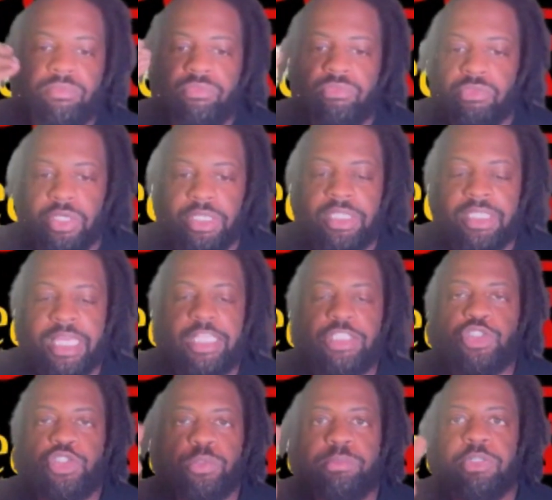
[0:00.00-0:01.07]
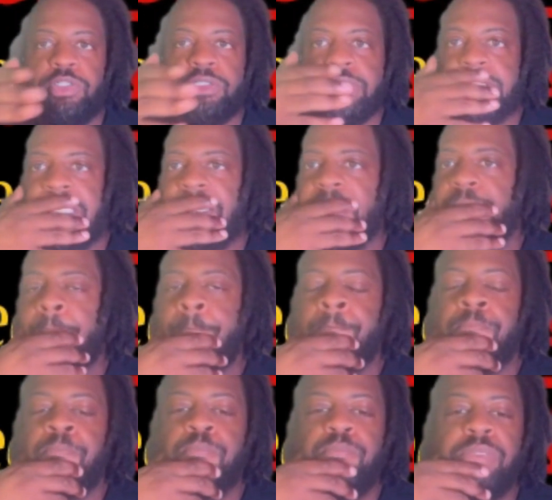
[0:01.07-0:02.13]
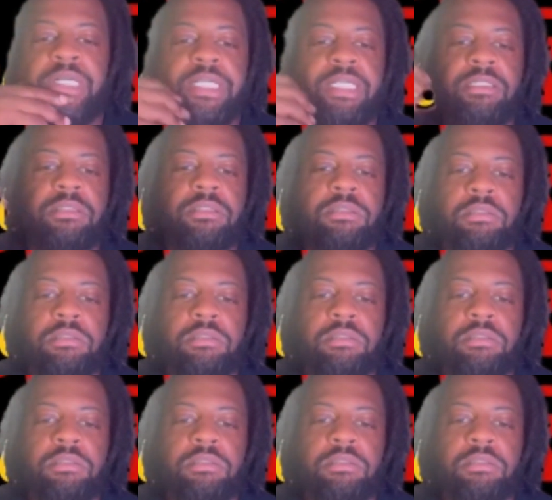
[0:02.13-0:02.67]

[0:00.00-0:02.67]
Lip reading: really not you per se, but